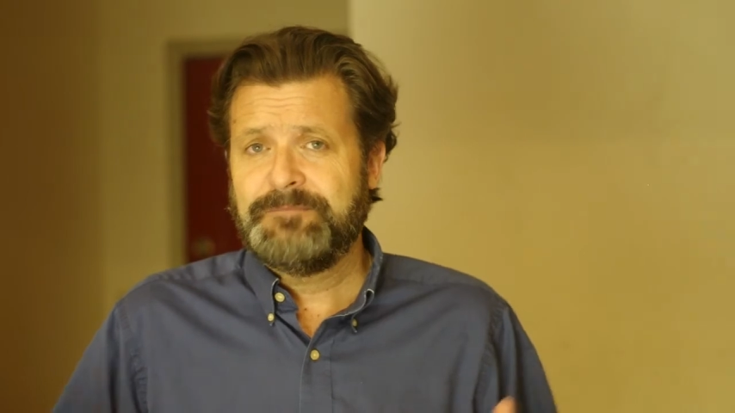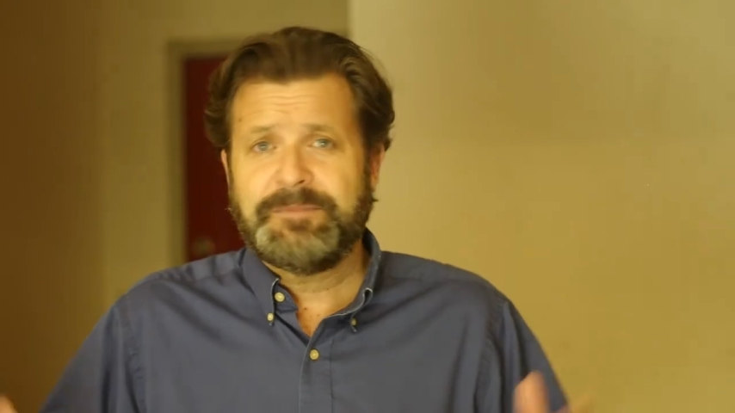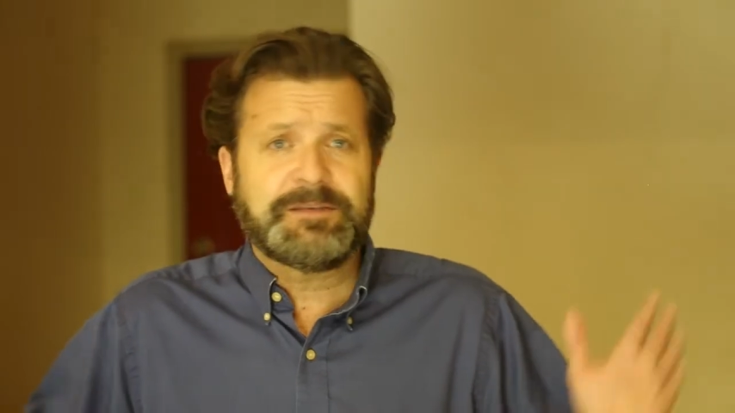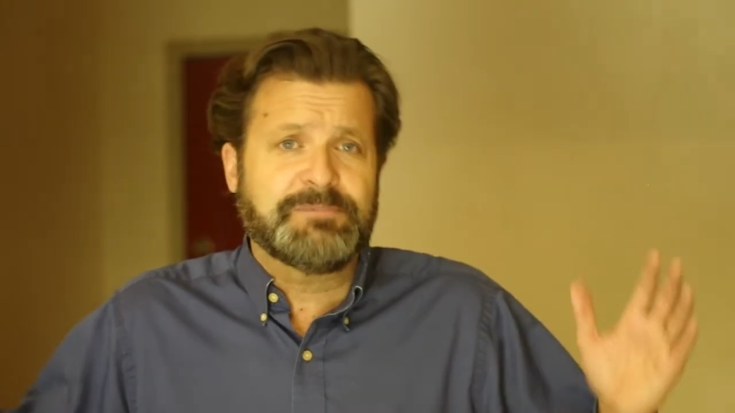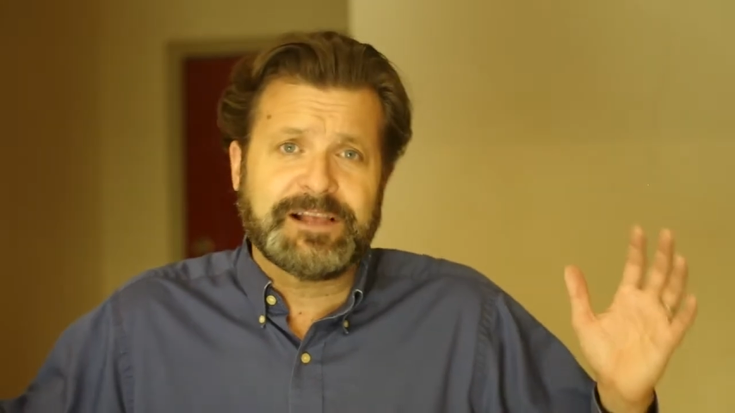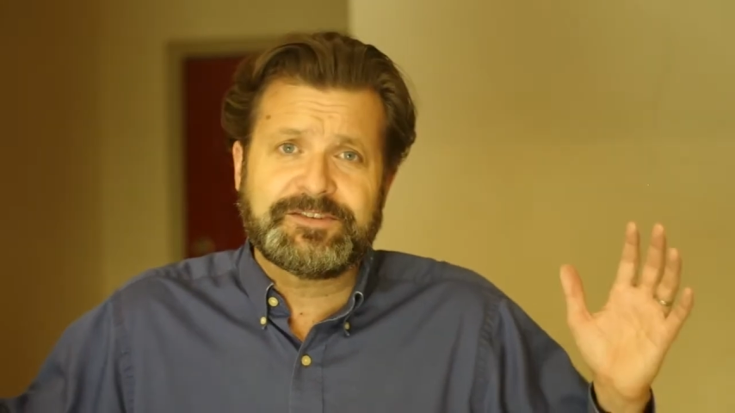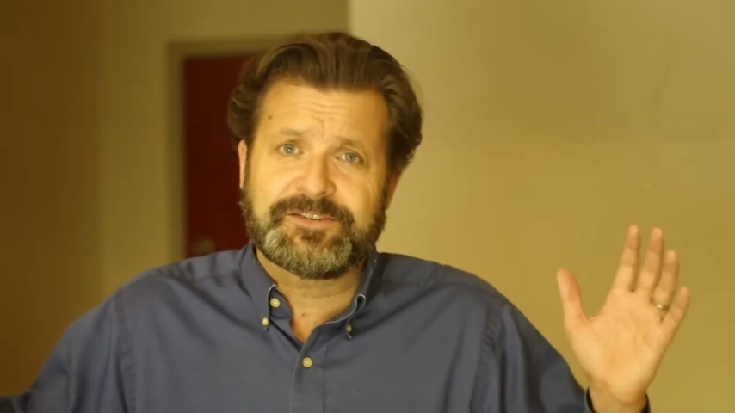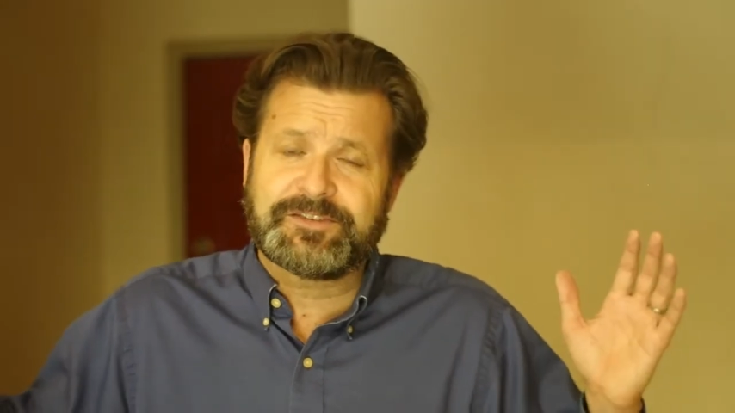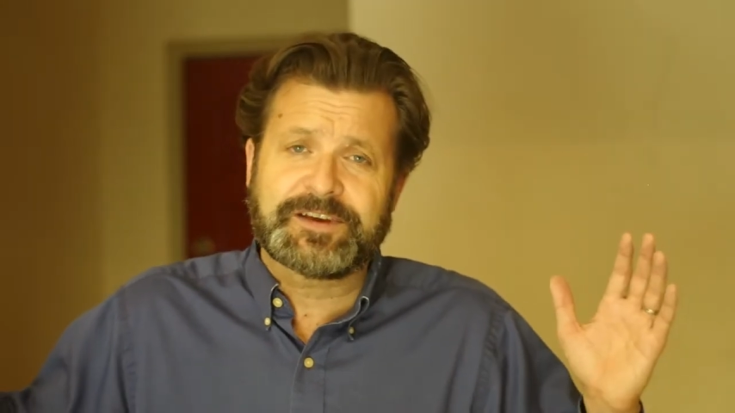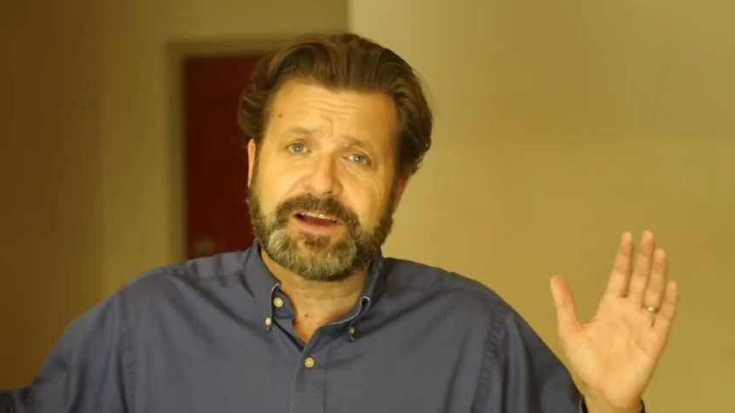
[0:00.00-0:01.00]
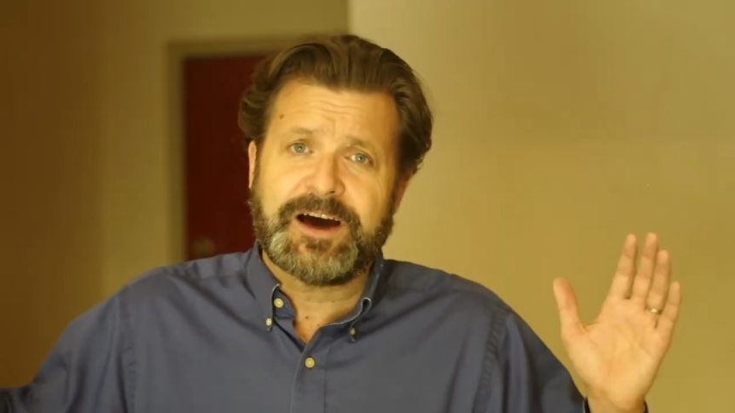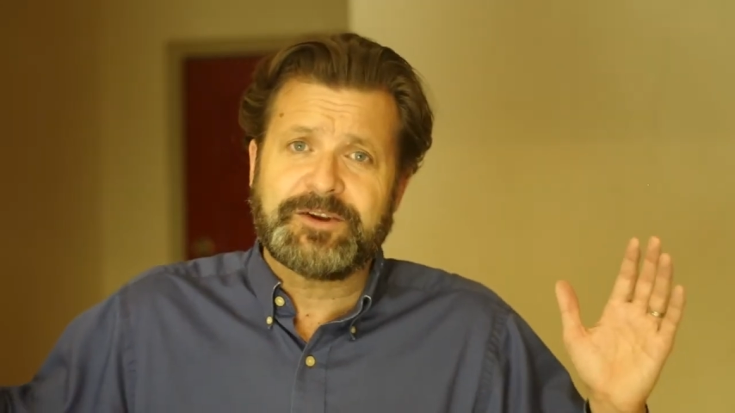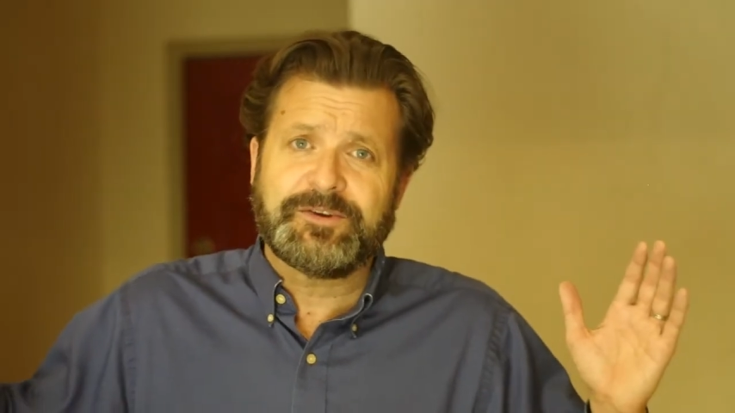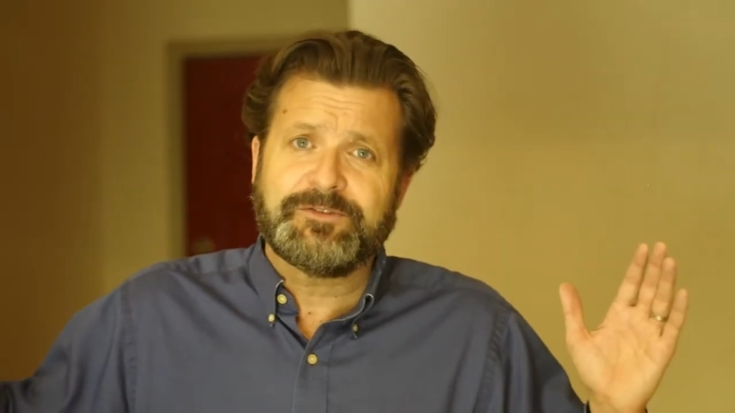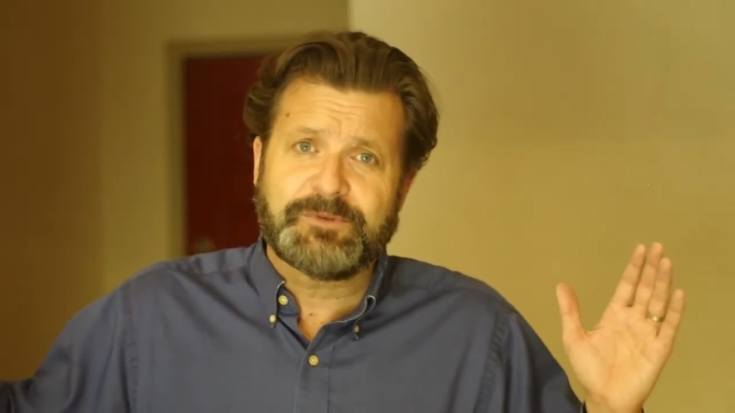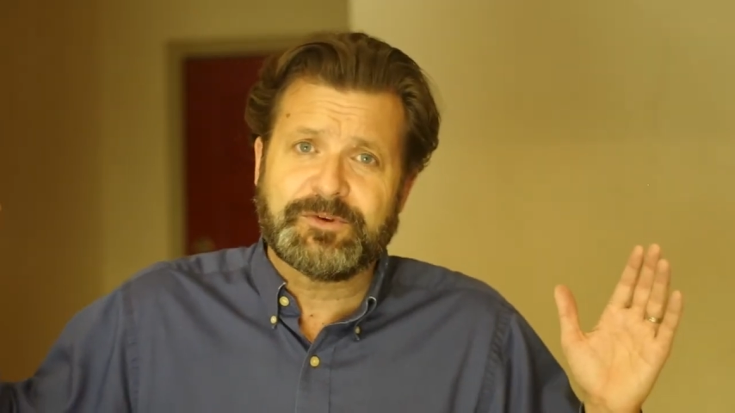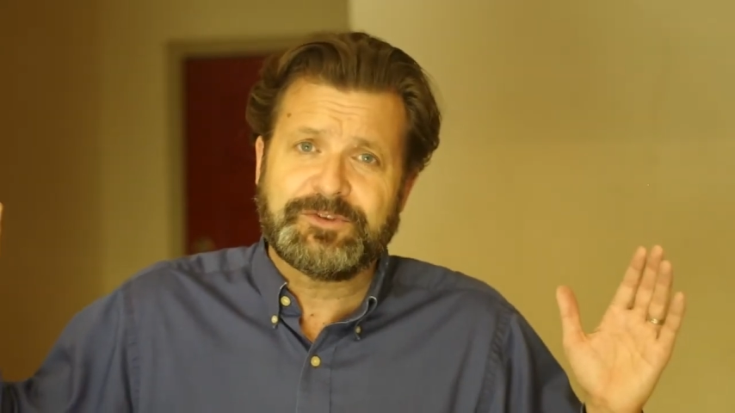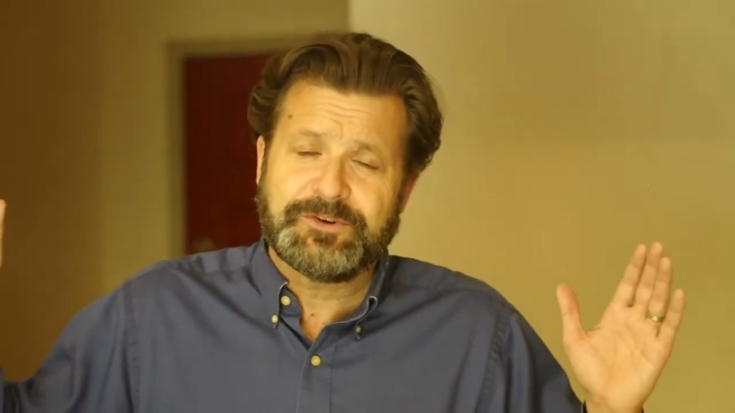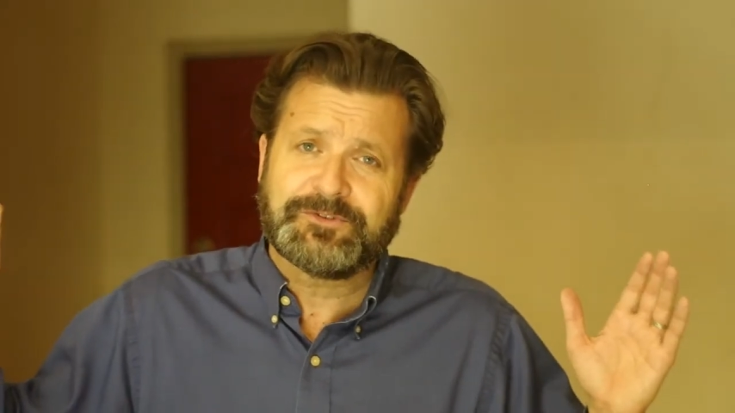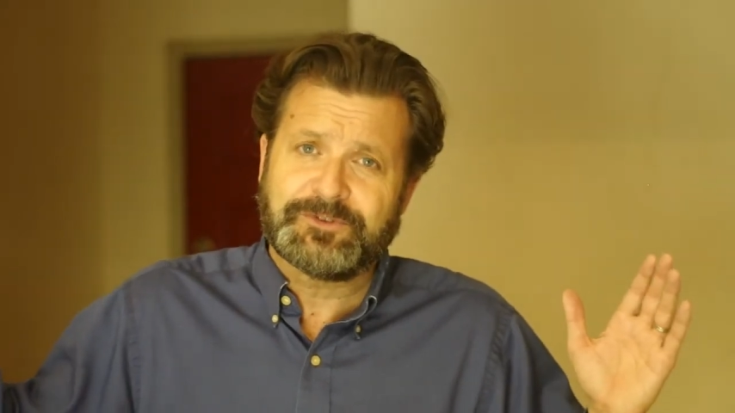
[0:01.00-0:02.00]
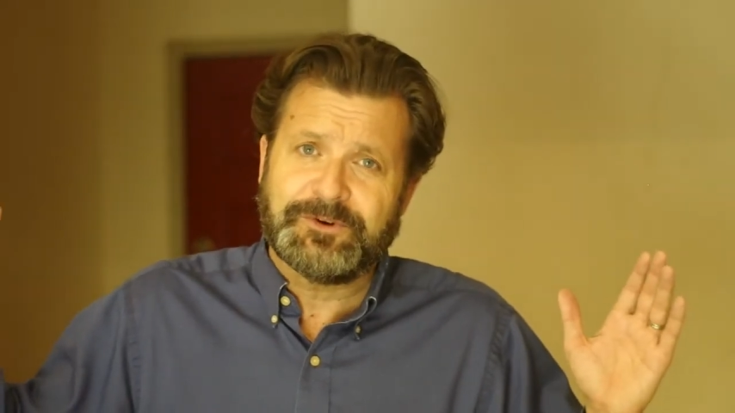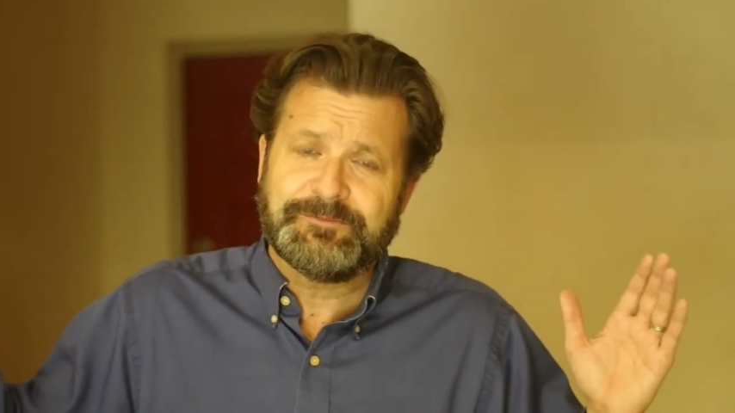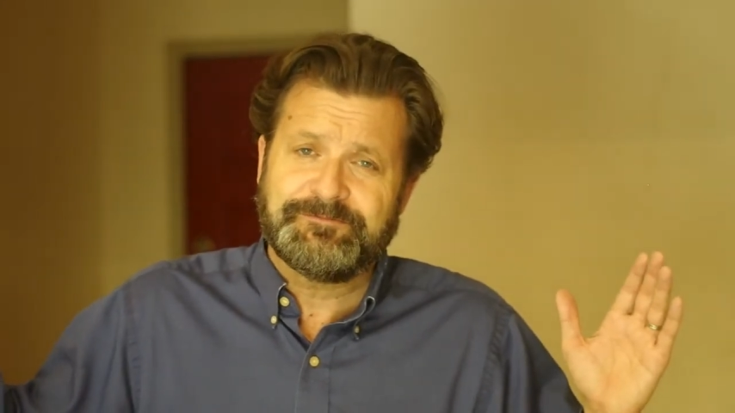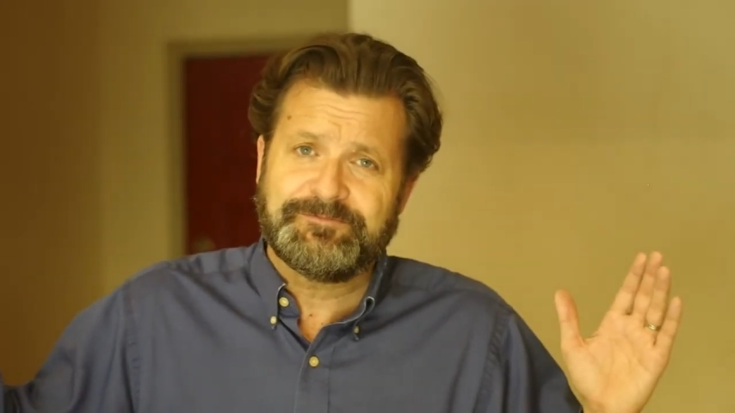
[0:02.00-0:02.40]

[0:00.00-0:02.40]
may the blessings of the God who gives birth to your soul,